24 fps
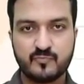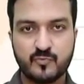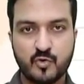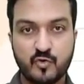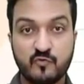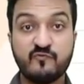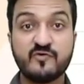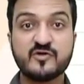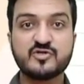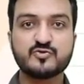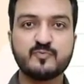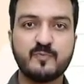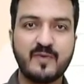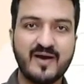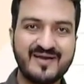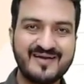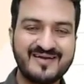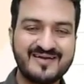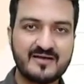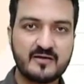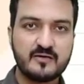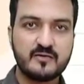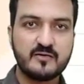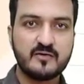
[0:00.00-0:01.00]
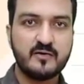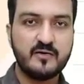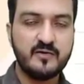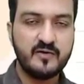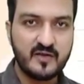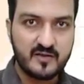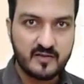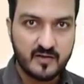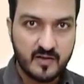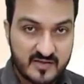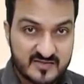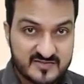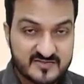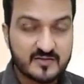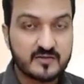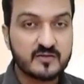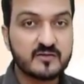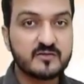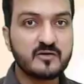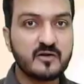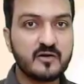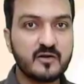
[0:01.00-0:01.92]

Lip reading: which might decrease the